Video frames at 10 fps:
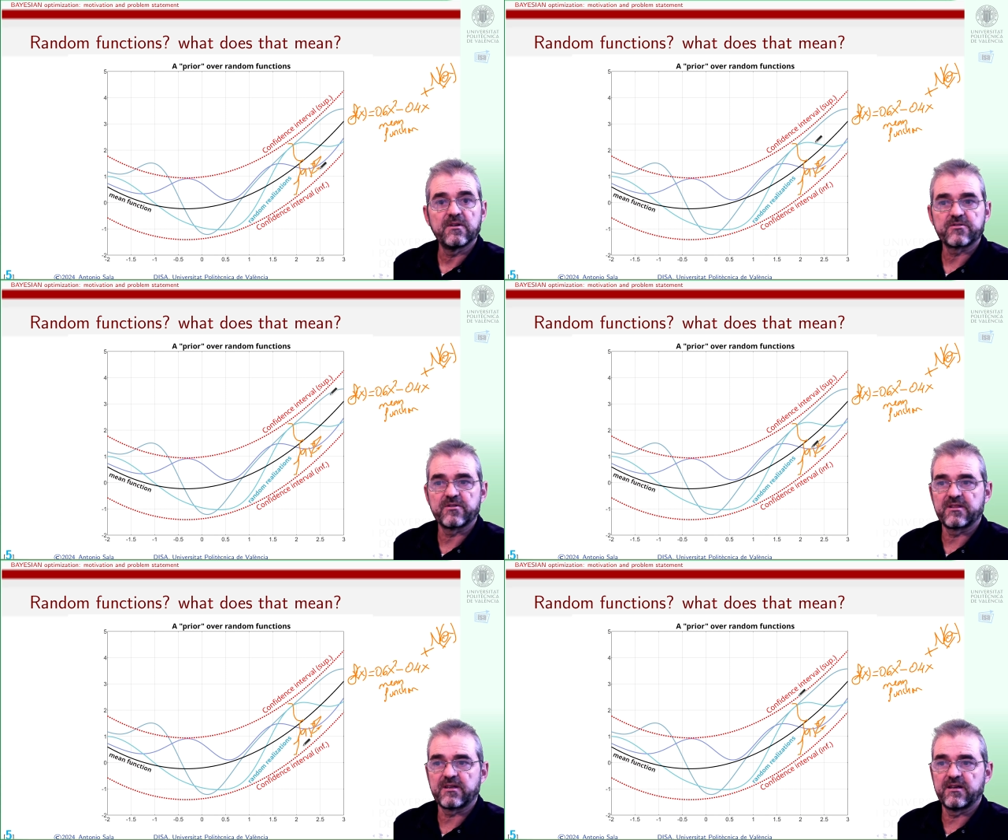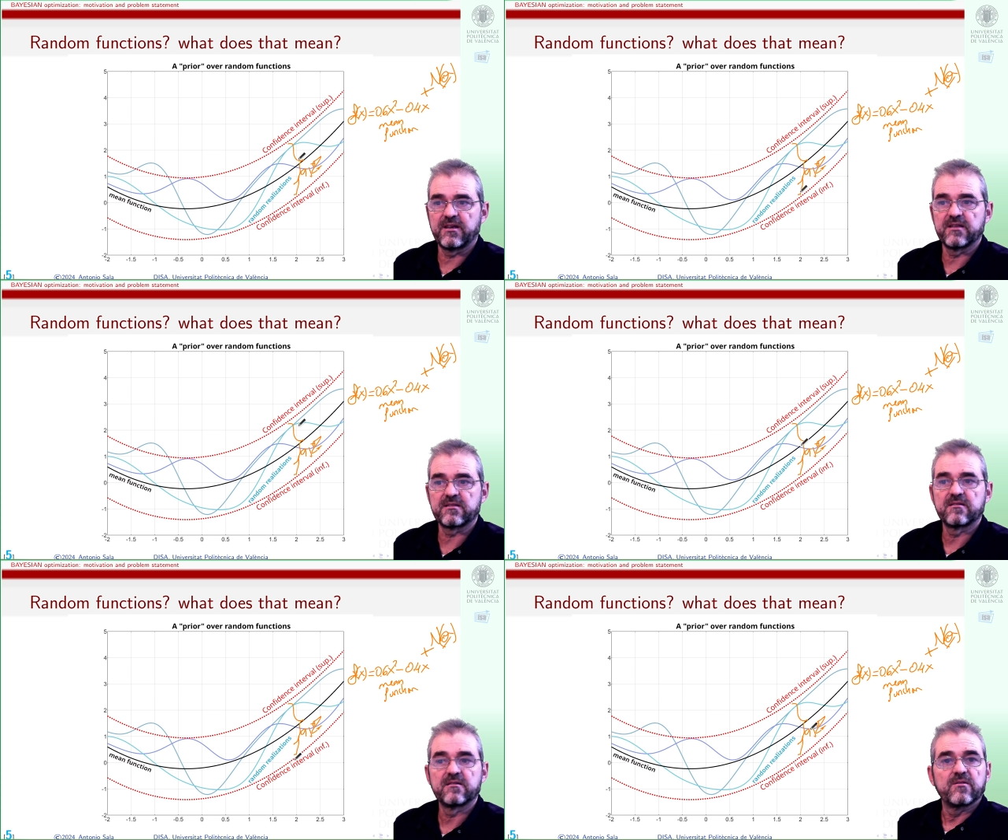so that I
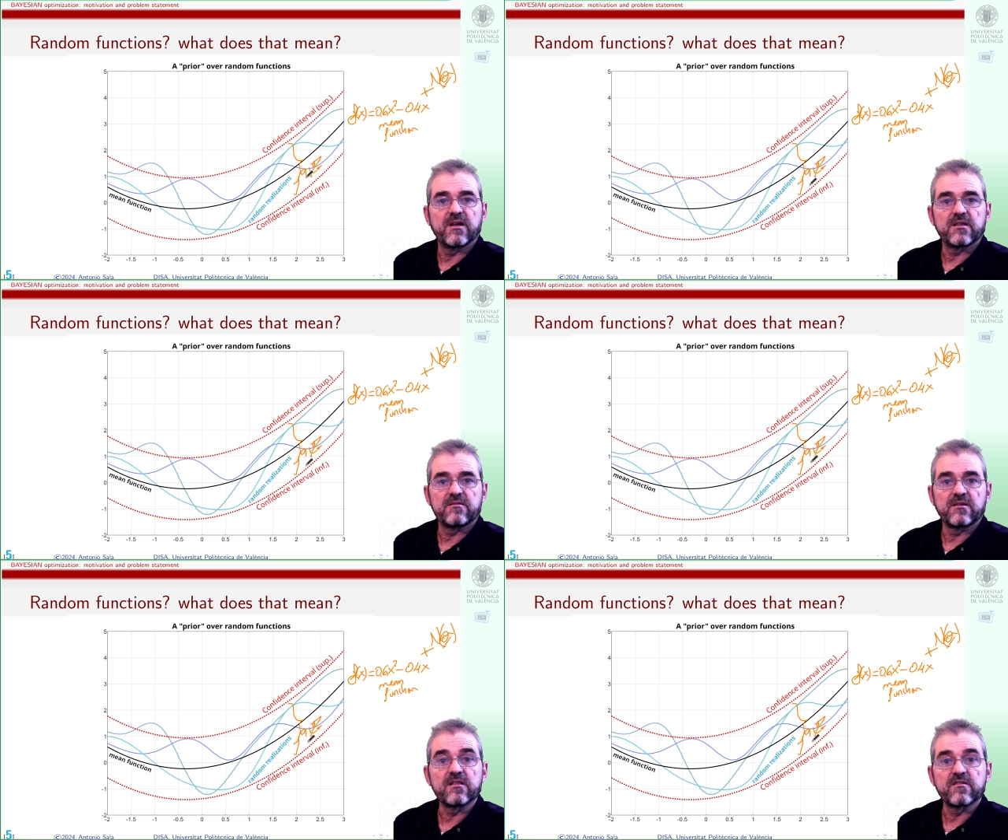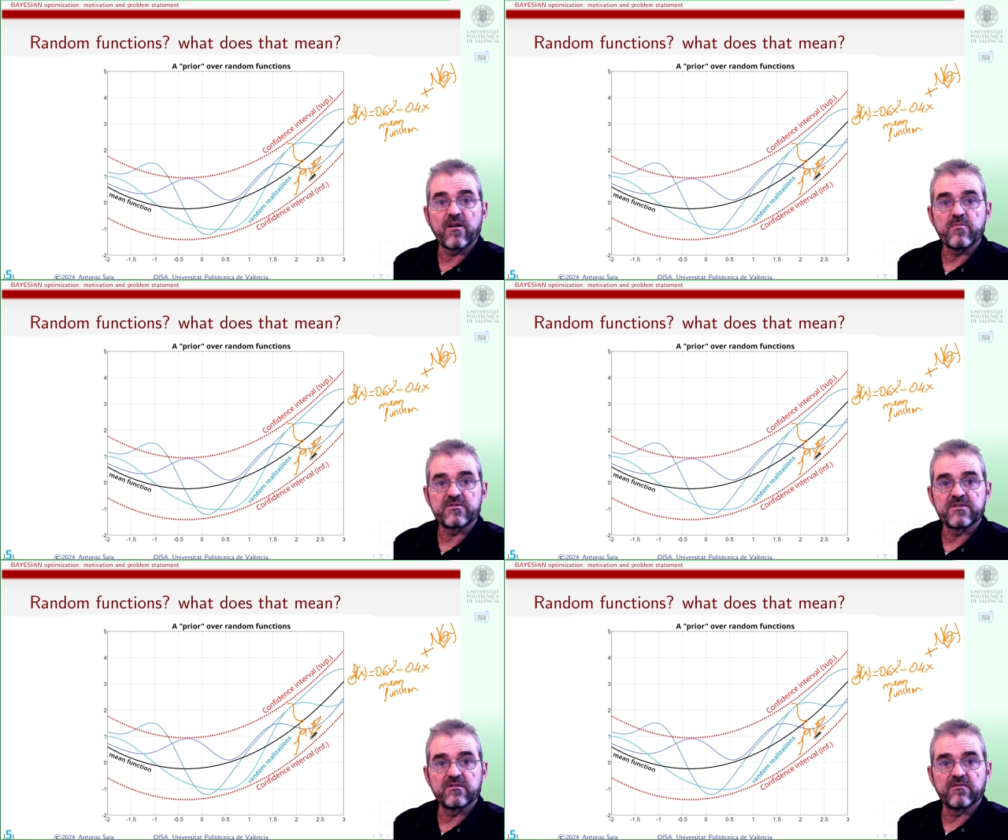get that
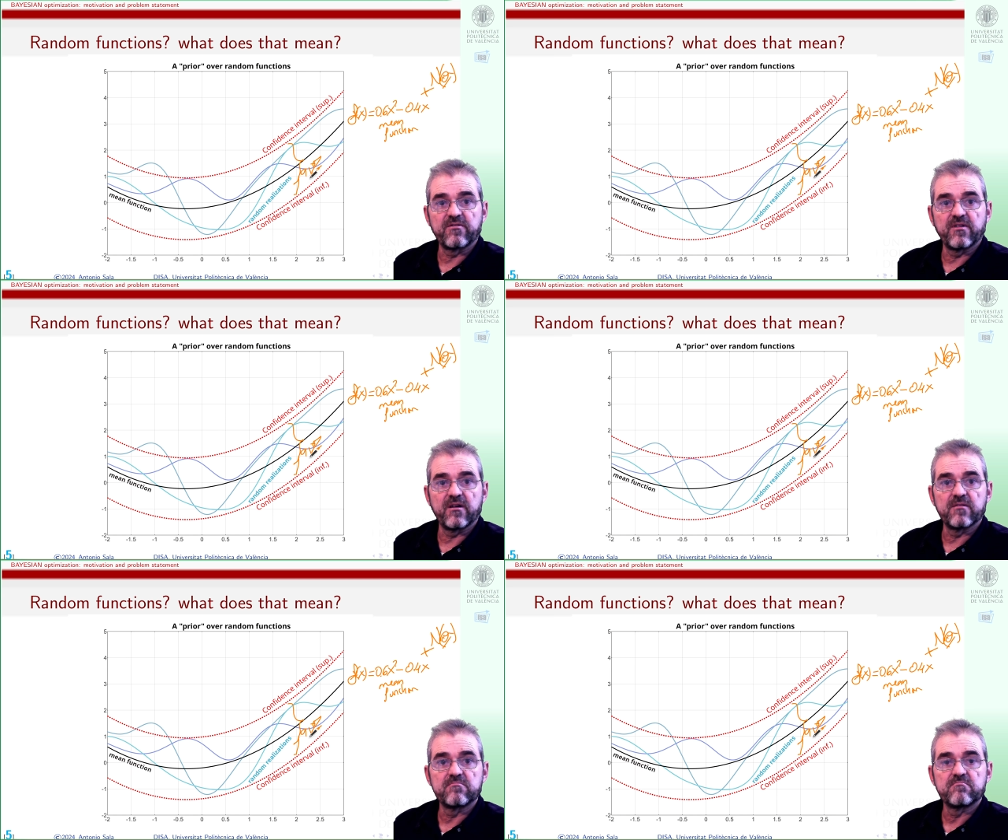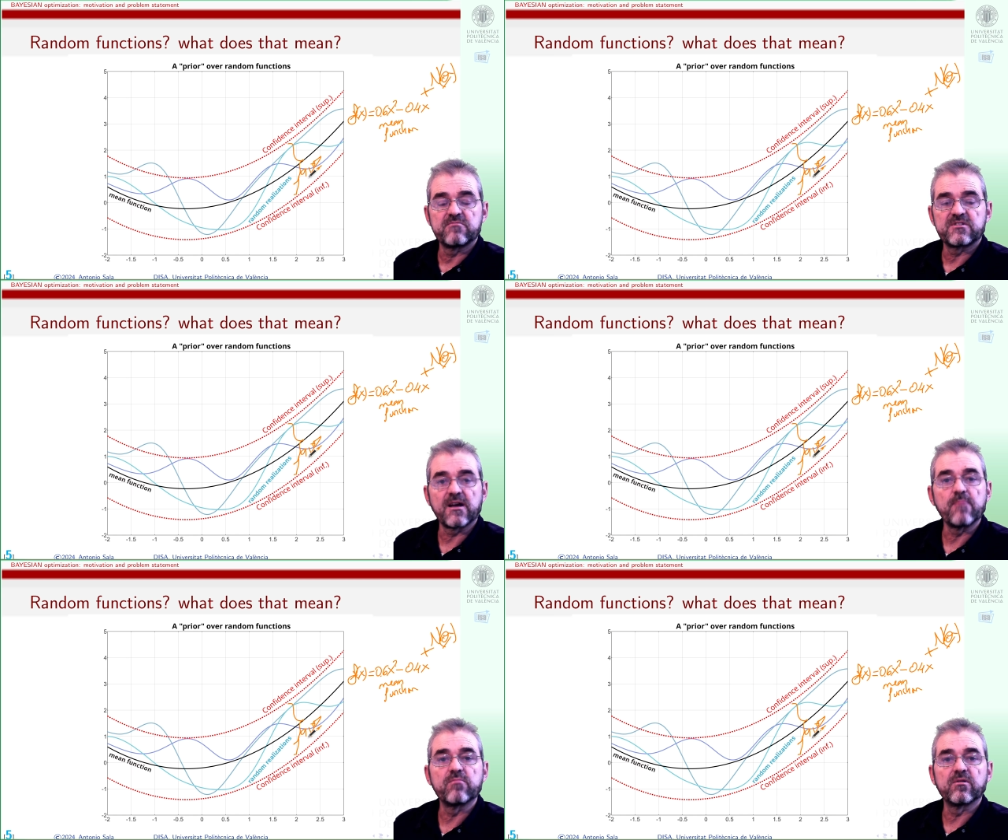95% of the
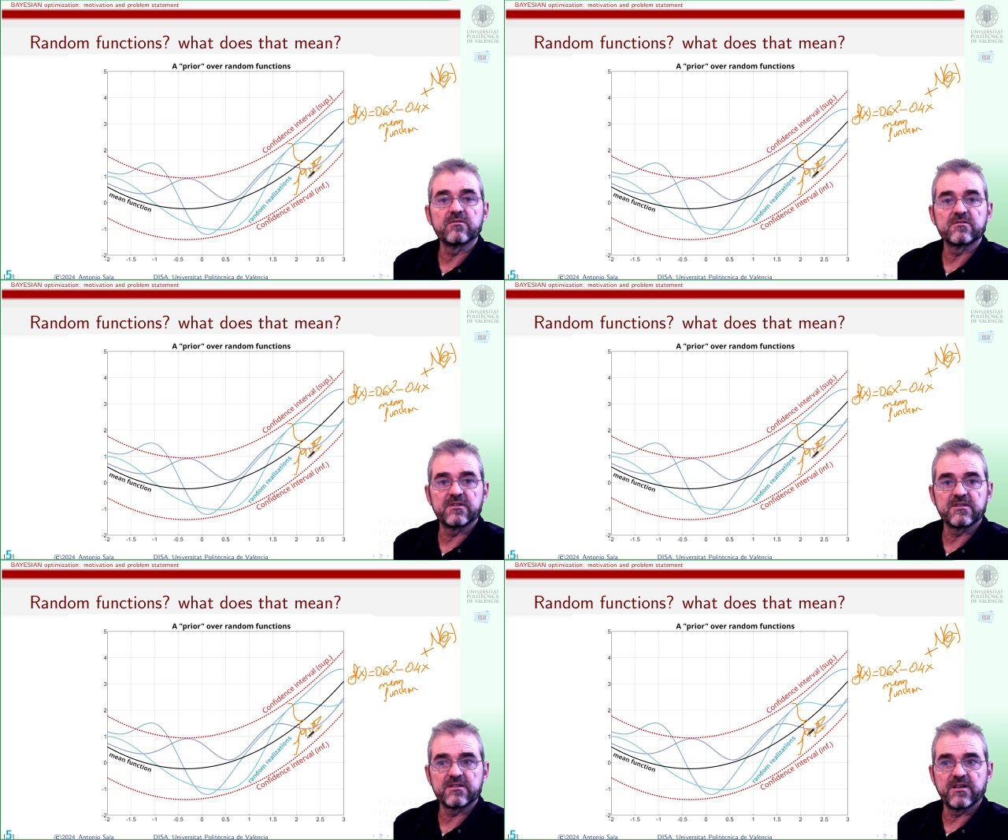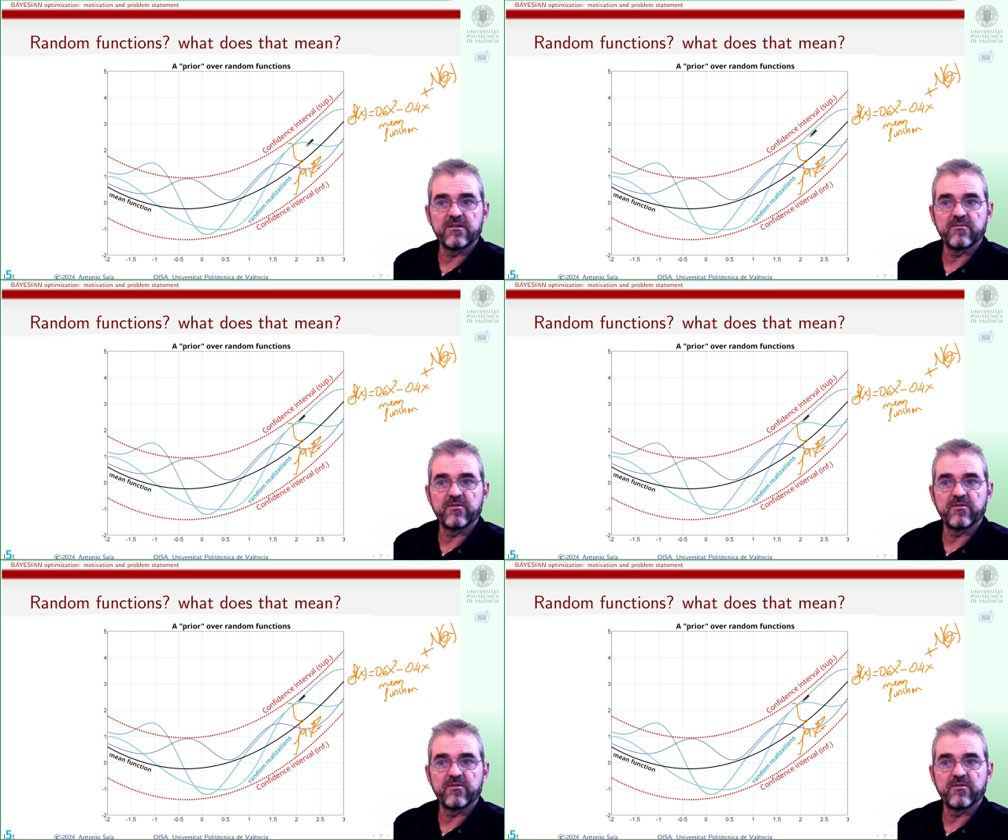samples, let's say,